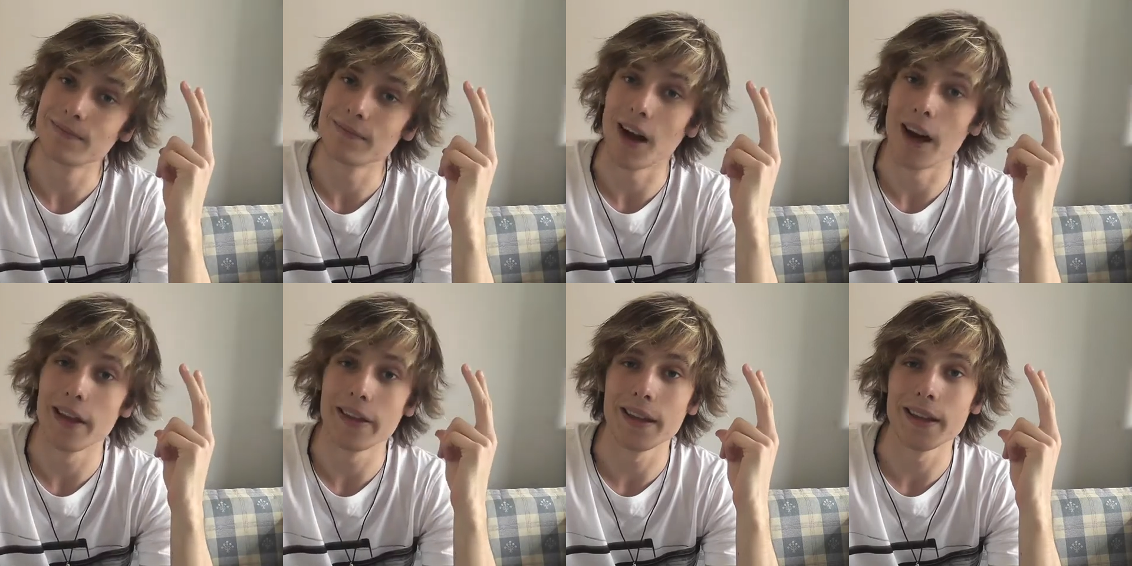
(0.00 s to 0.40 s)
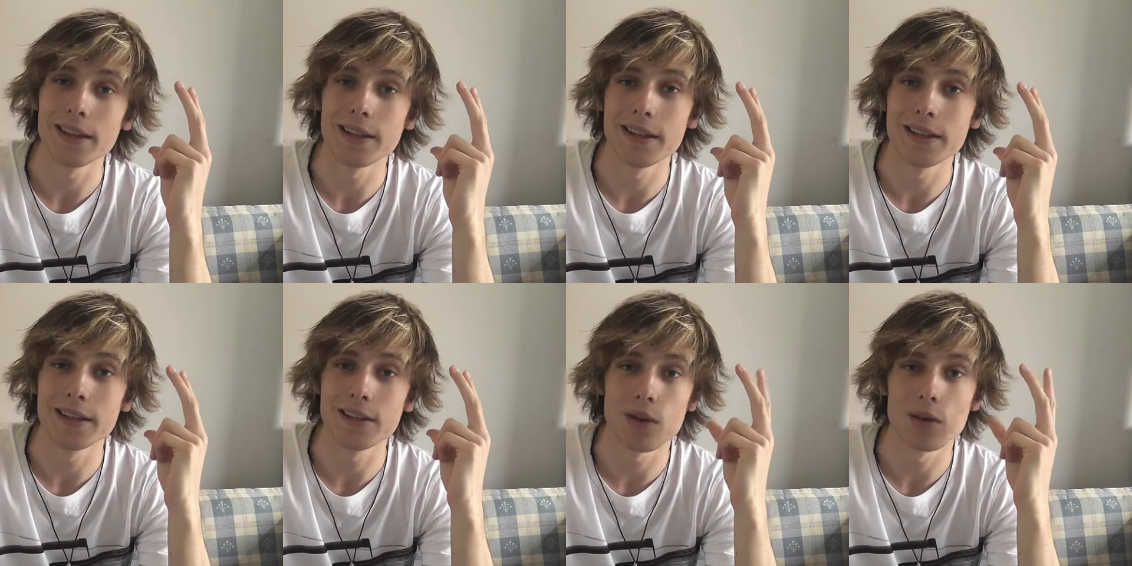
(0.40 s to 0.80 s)
I think
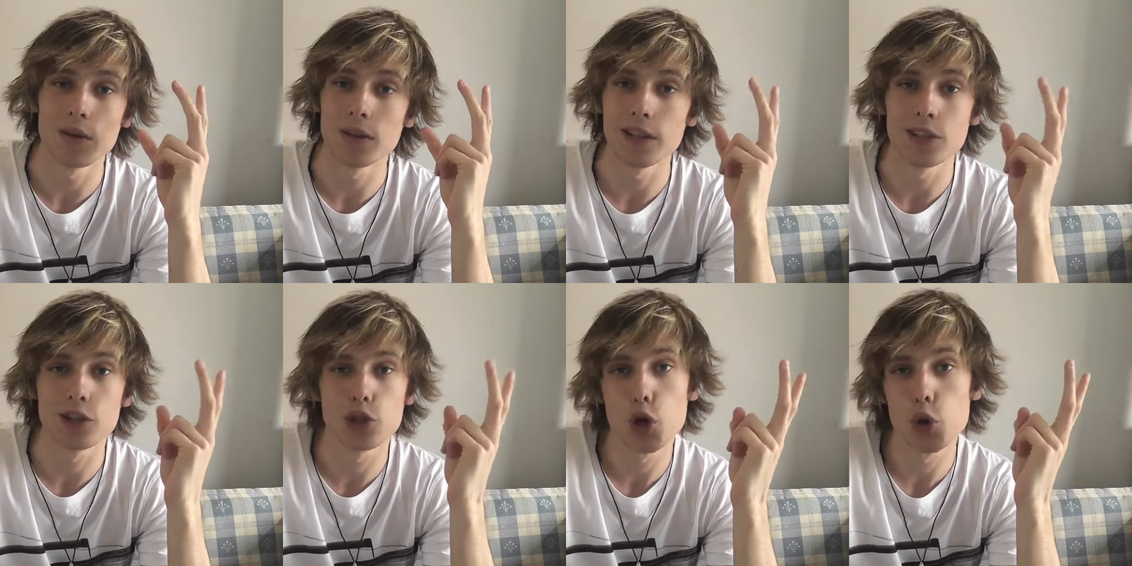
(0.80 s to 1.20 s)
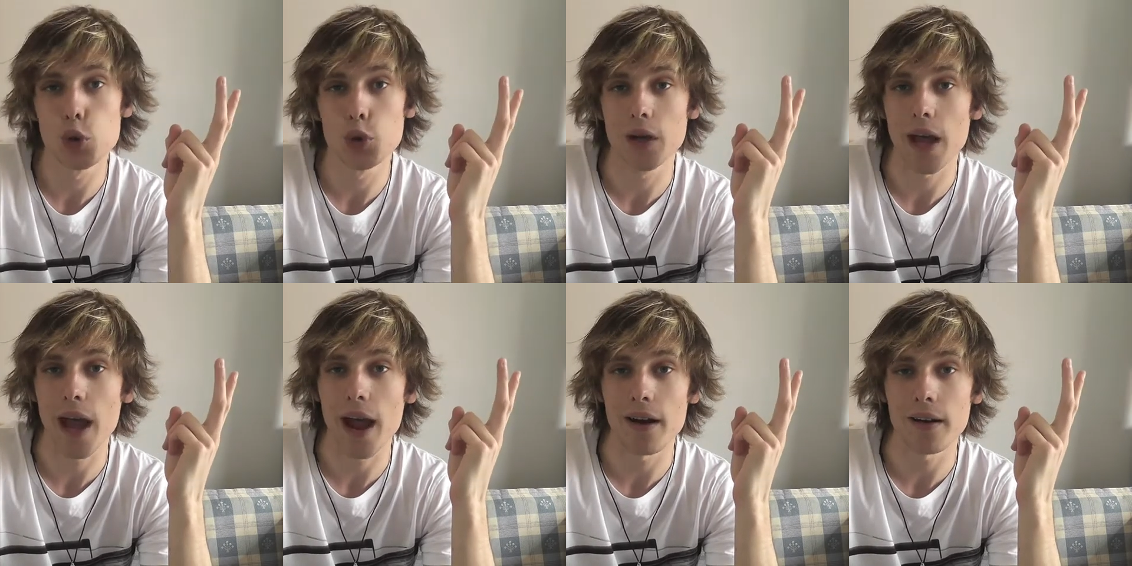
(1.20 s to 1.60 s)
there's only 2
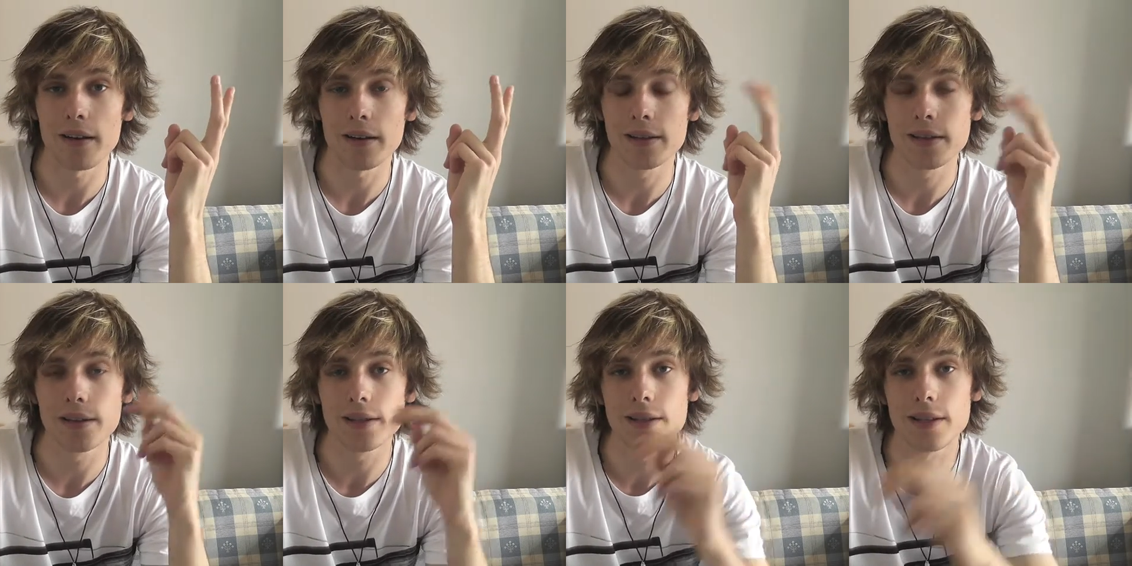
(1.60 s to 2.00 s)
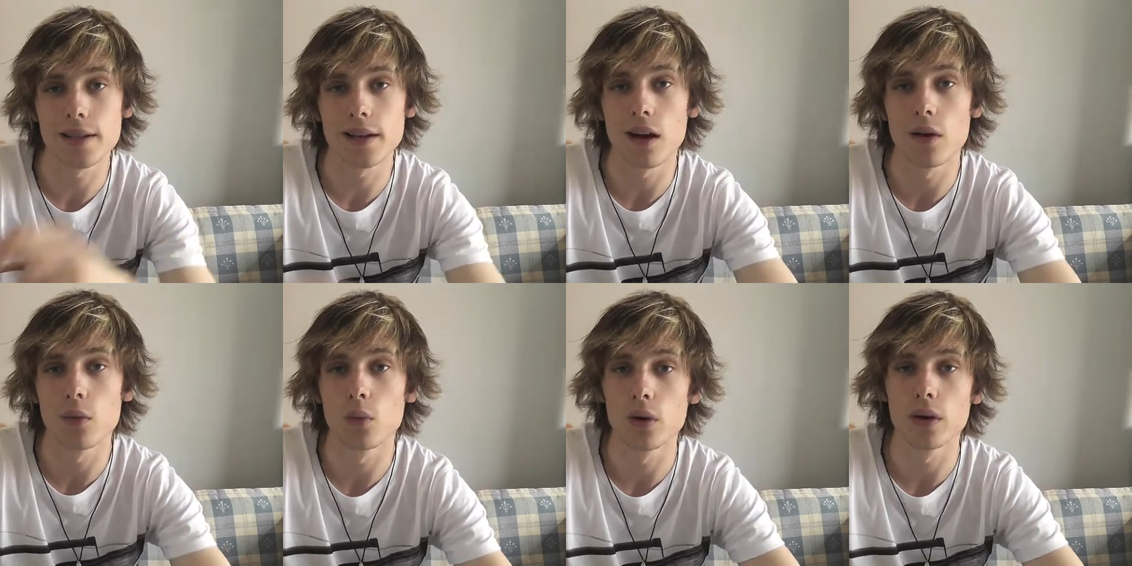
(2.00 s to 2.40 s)
characters that
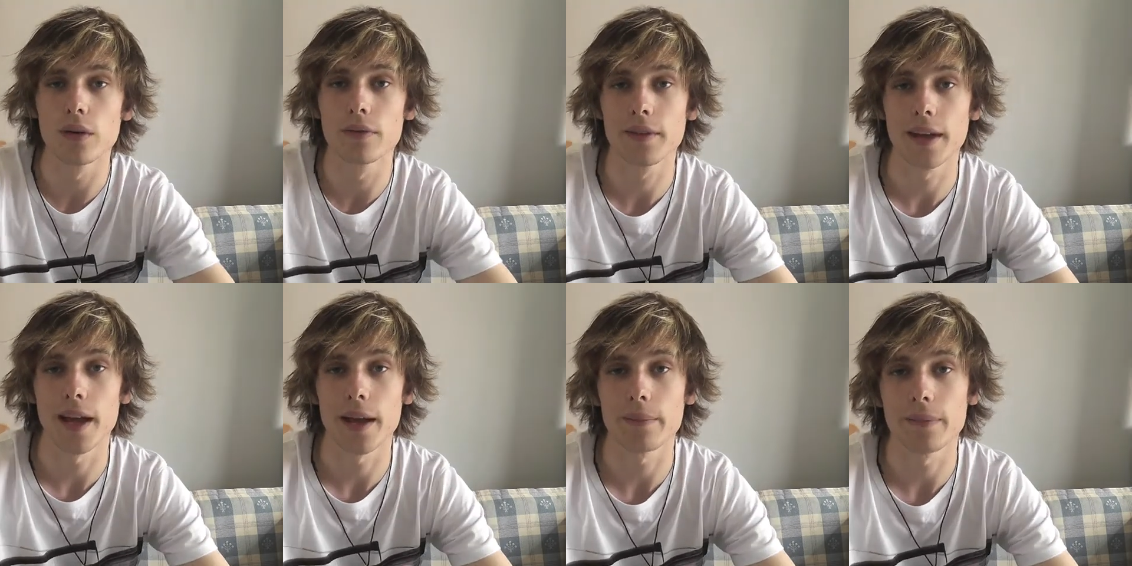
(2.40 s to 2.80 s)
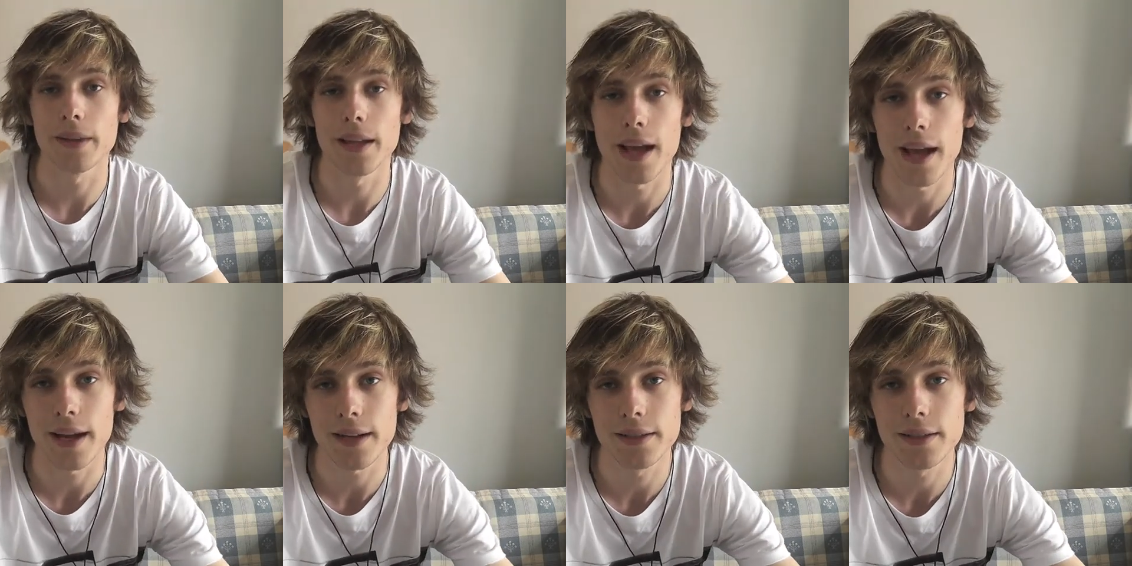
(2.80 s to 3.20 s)
I would have kept
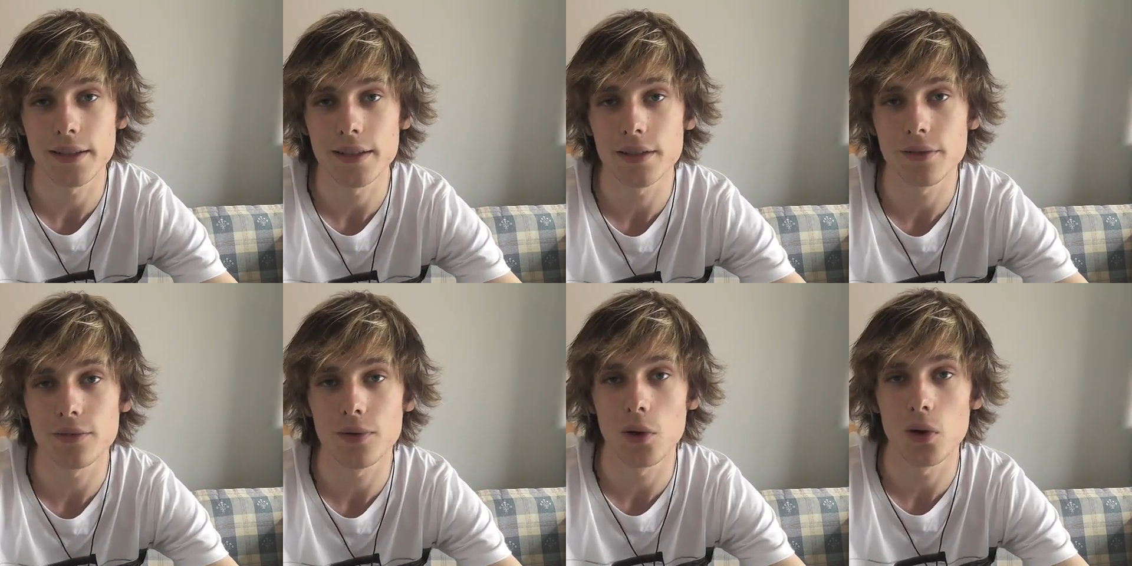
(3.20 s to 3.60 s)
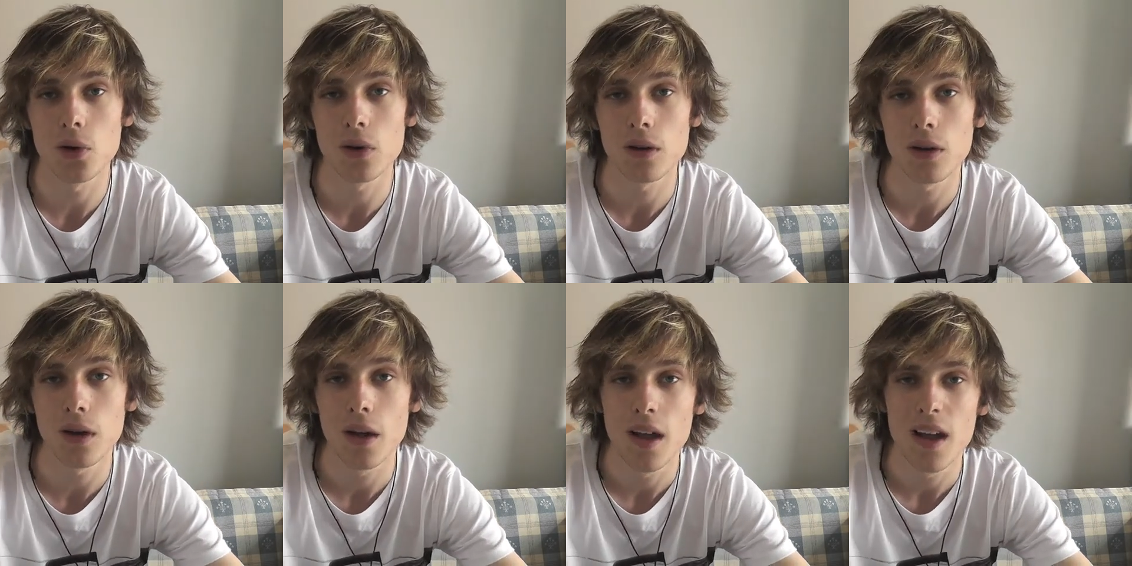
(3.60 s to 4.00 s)
the actors
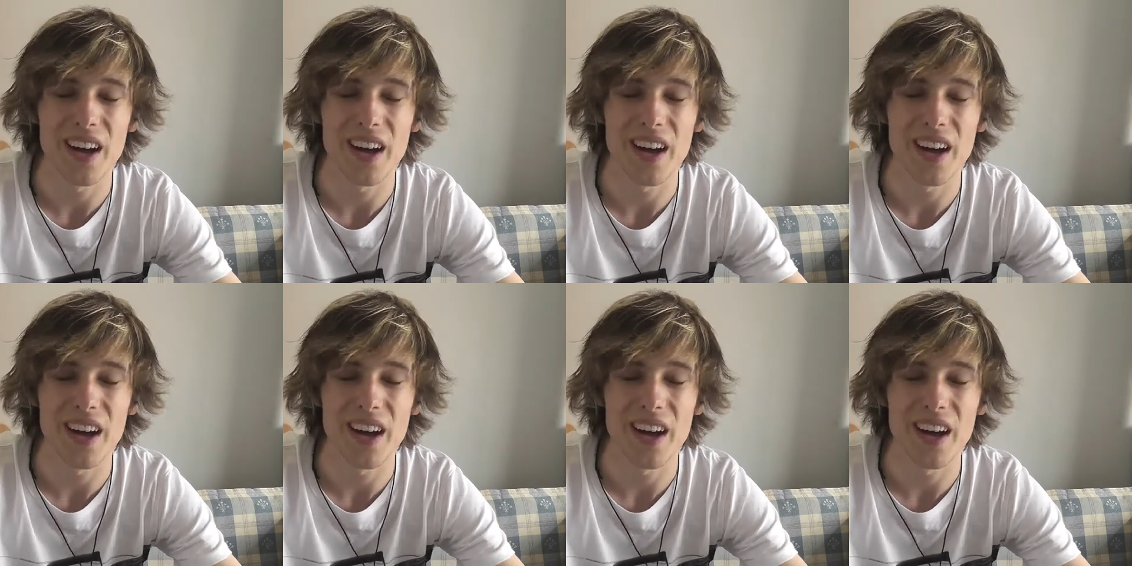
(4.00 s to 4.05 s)
for.